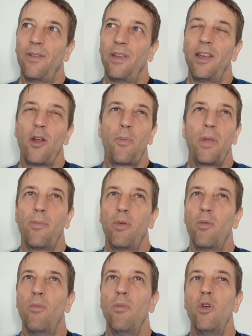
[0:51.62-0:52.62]
you know,
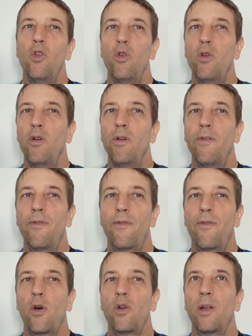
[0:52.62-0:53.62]
people move,
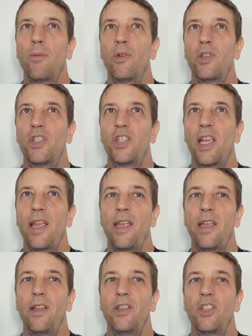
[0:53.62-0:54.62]
phone numbers
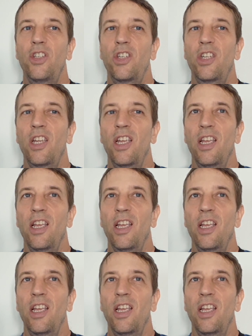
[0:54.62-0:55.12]
change.